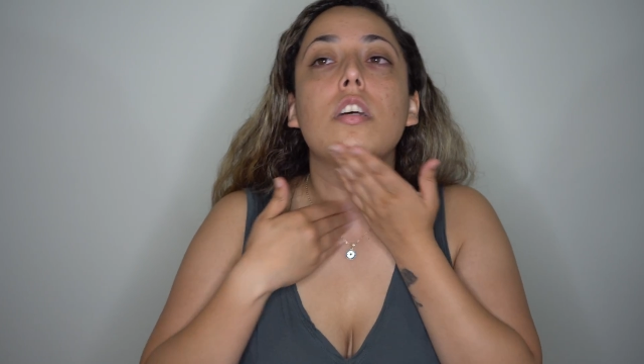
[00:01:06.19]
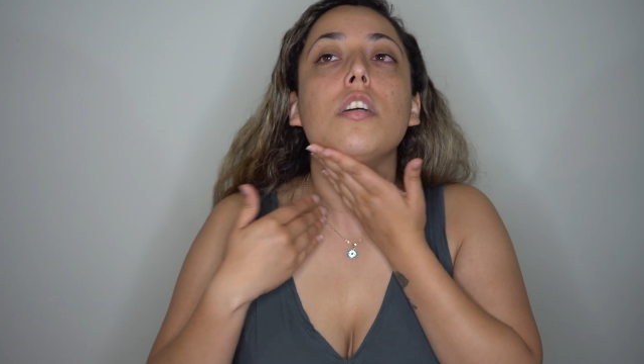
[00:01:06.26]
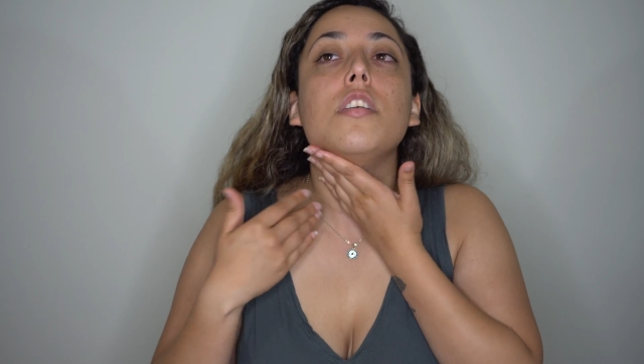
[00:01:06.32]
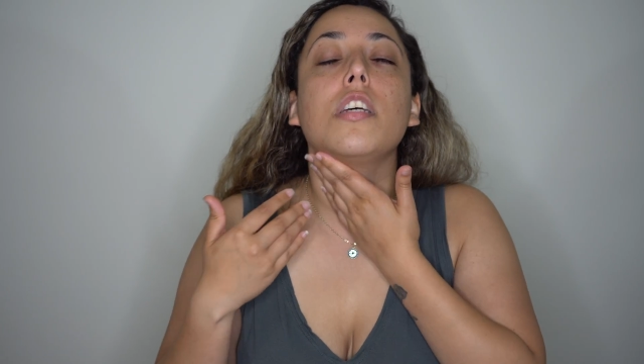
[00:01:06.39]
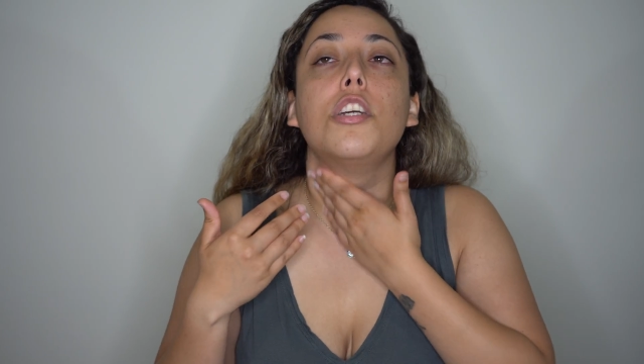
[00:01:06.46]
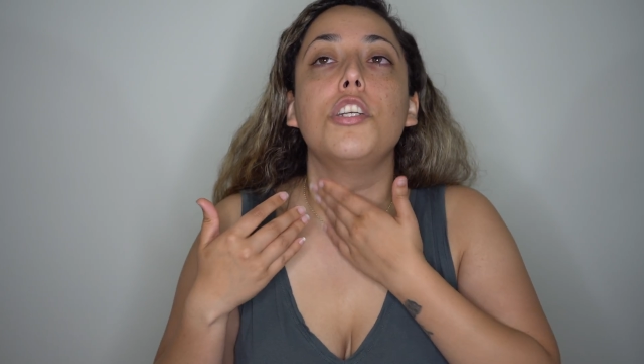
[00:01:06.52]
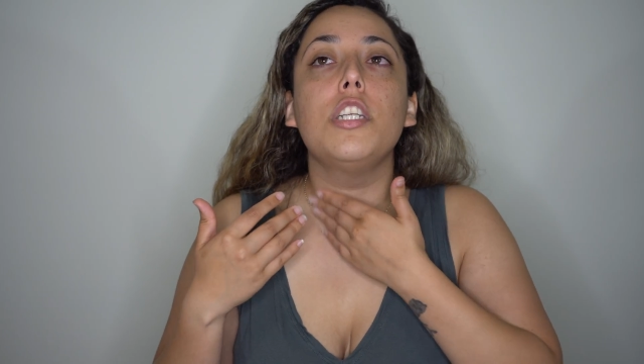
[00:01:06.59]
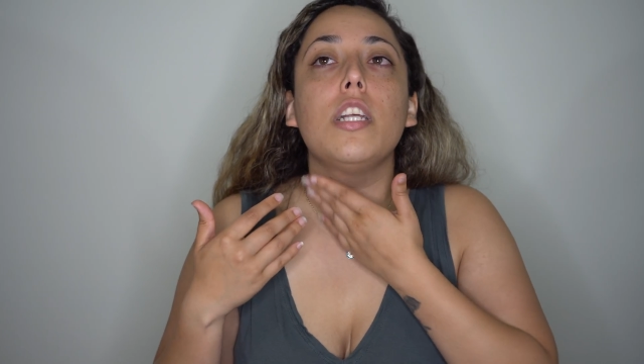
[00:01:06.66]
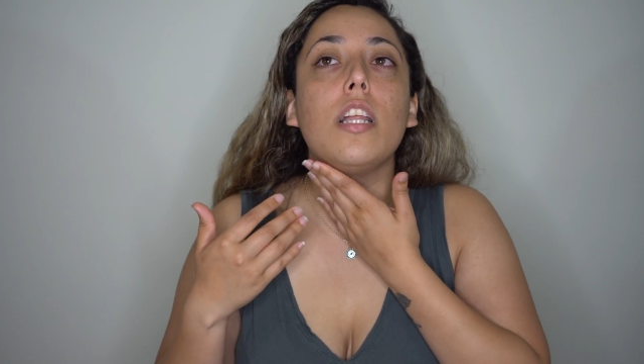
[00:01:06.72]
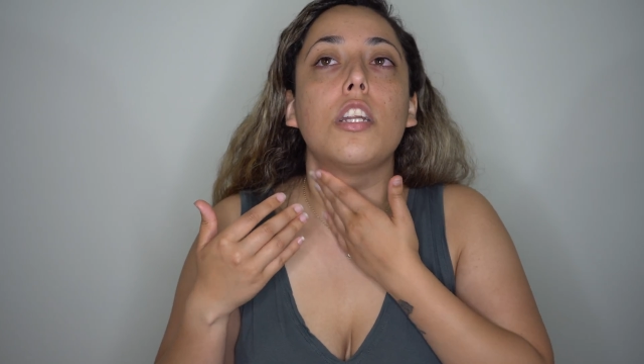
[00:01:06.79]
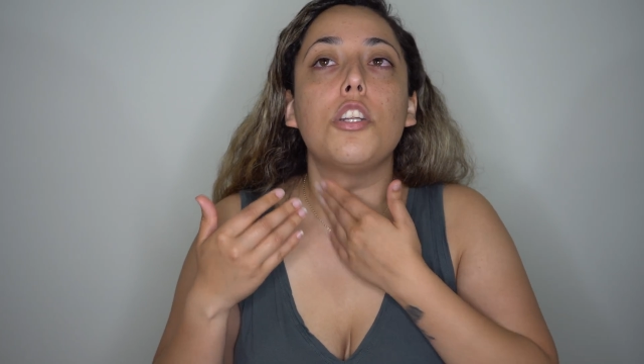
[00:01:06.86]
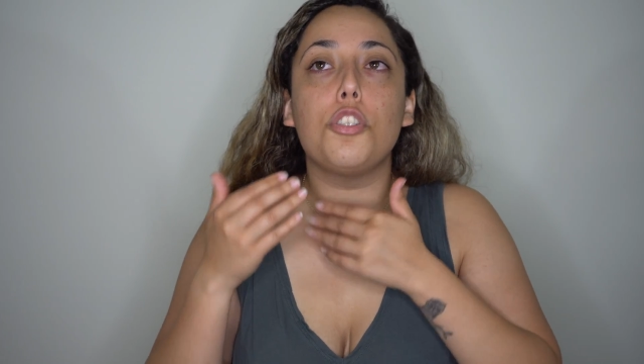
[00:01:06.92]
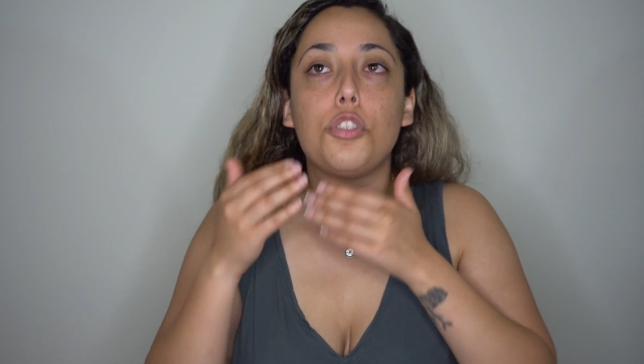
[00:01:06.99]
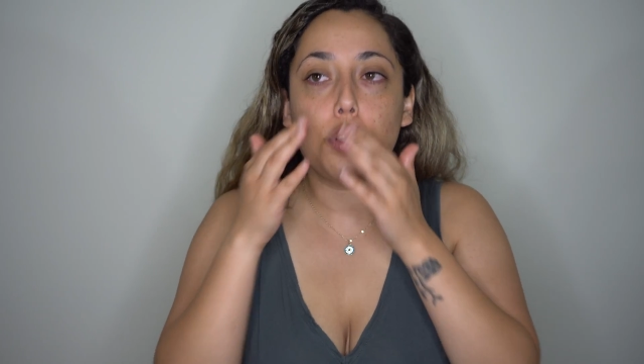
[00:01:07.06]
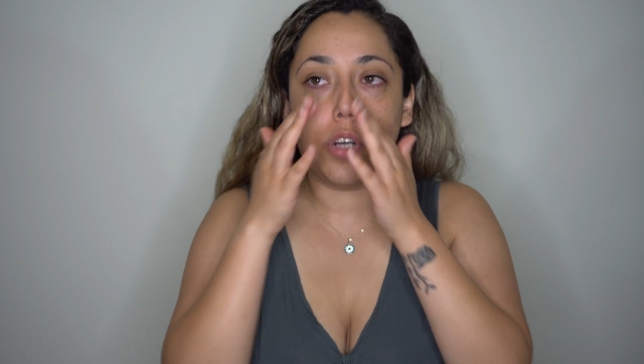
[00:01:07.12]
So I usually
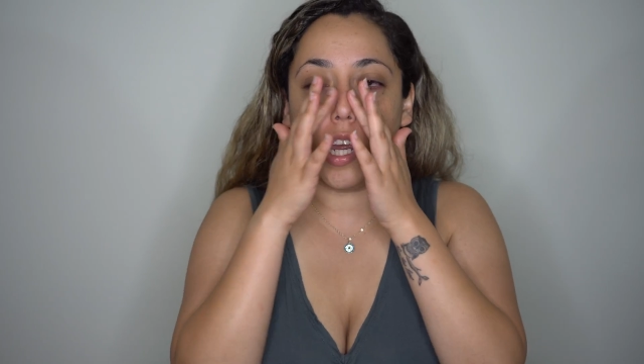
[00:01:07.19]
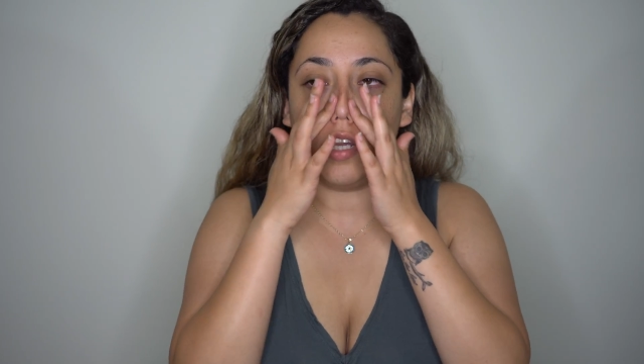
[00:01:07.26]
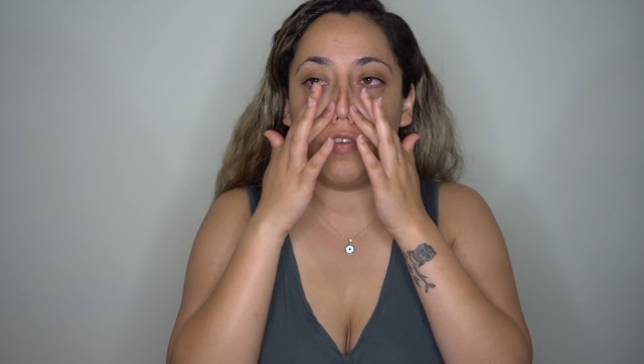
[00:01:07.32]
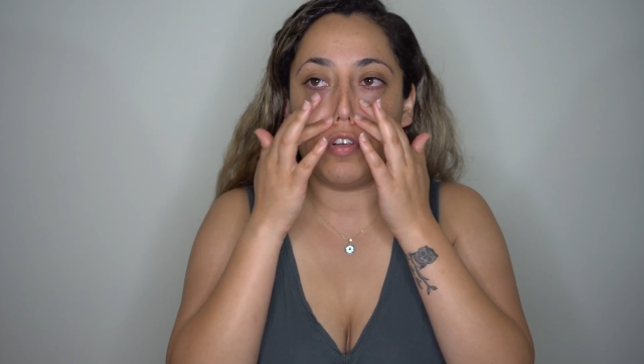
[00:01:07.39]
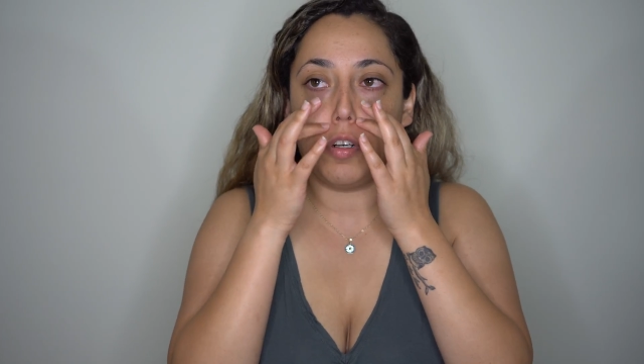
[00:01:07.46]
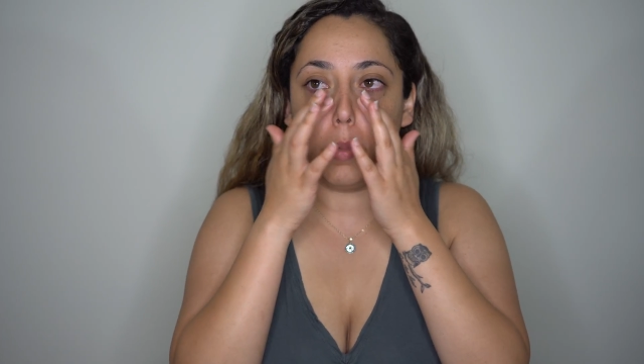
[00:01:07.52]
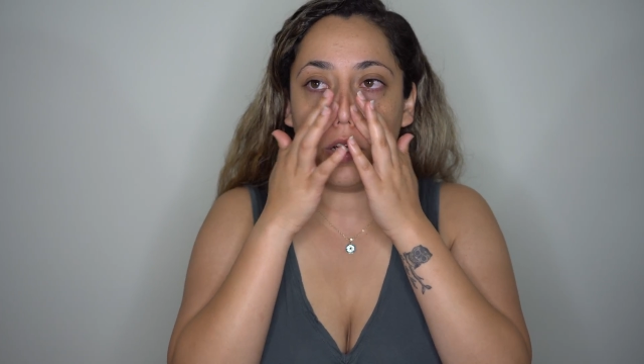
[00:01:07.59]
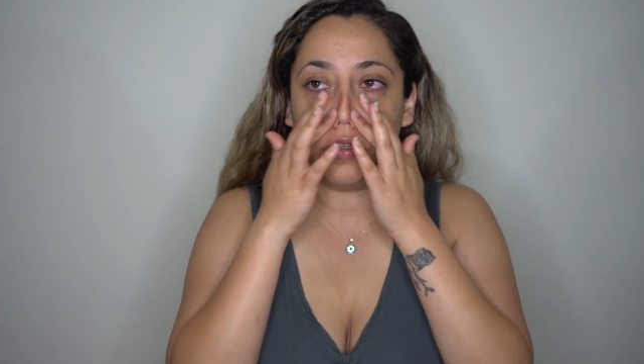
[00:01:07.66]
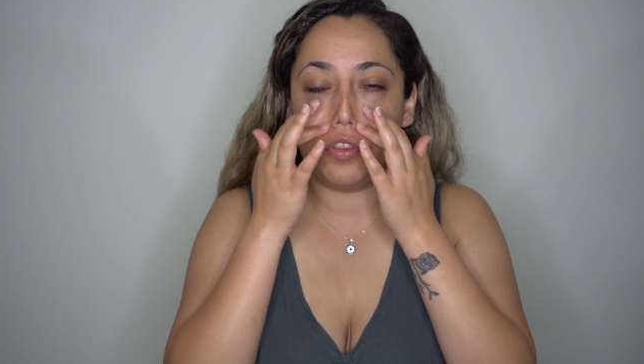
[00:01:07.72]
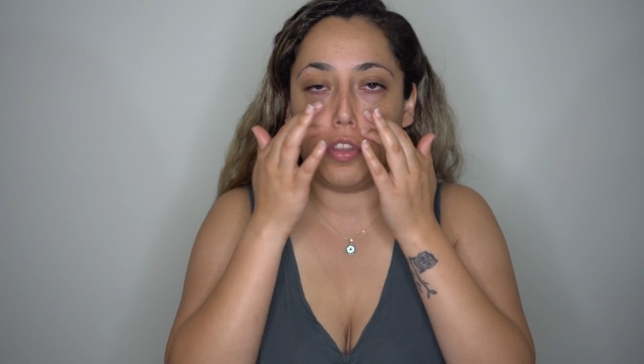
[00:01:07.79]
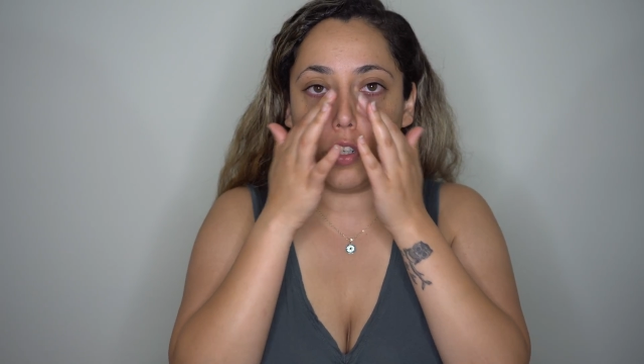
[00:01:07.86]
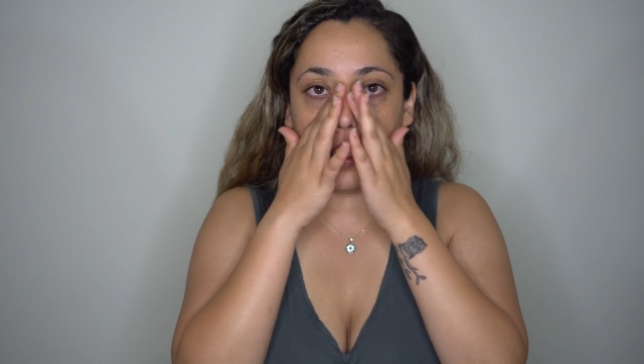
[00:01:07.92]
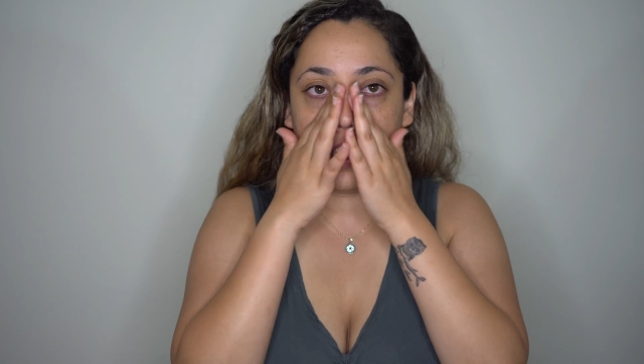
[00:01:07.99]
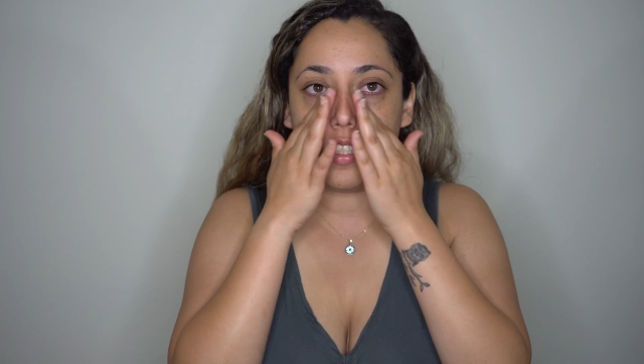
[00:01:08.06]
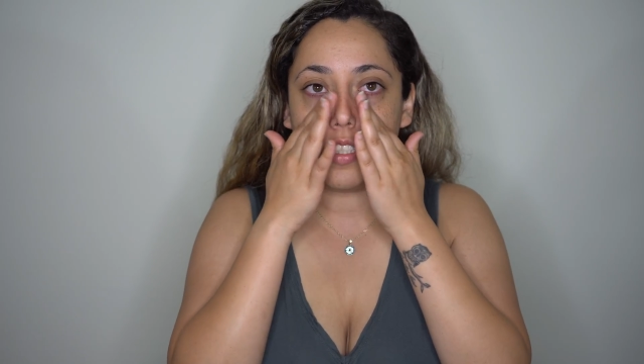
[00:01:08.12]
let it dry for about 30